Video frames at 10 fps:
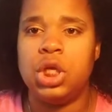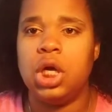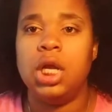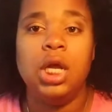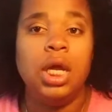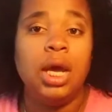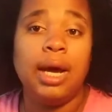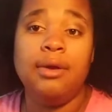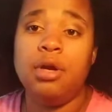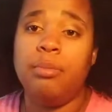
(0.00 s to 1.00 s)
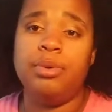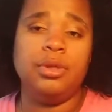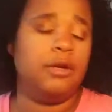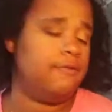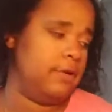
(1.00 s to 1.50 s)
on. I do not put
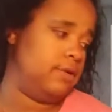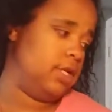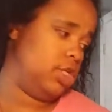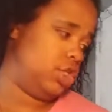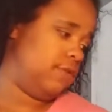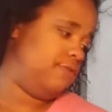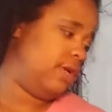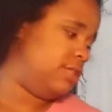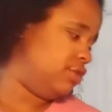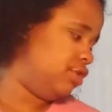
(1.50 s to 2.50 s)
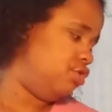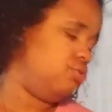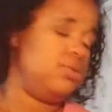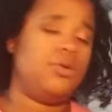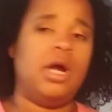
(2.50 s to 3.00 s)
on foundation. If you guys are a new
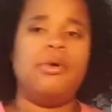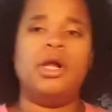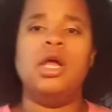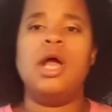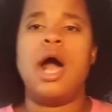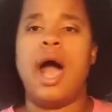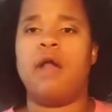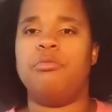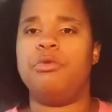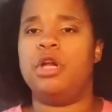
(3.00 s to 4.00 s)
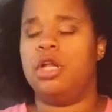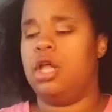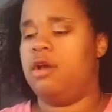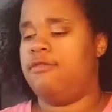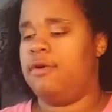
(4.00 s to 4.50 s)
subscriber, I don't put on a
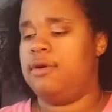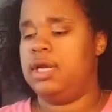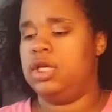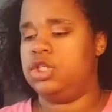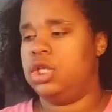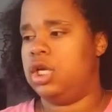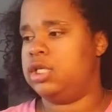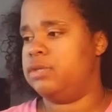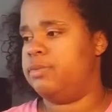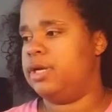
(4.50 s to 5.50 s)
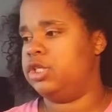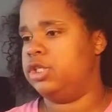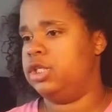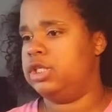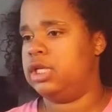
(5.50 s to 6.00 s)
lot of foundation,
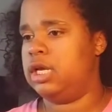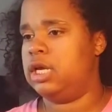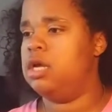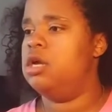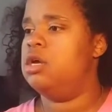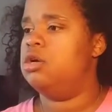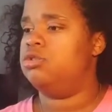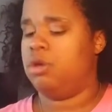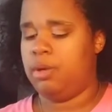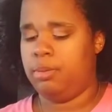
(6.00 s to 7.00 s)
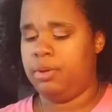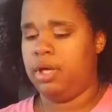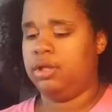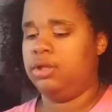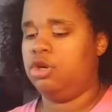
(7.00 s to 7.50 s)
especially today. So I'm going to put
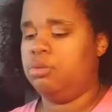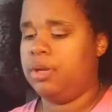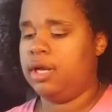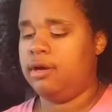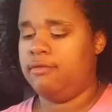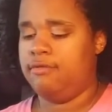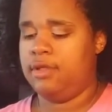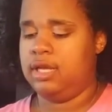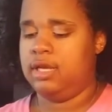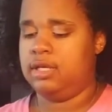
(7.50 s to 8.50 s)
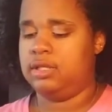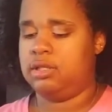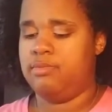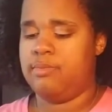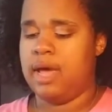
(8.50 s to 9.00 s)
a little bit of this
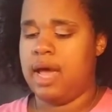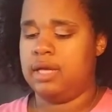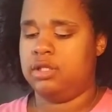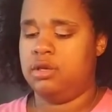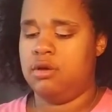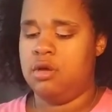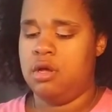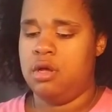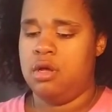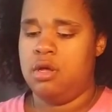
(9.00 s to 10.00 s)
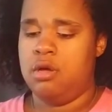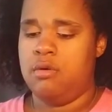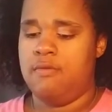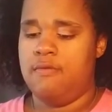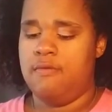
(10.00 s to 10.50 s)
MAC Poreless
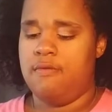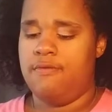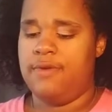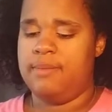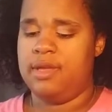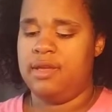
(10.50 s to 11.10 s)
Fit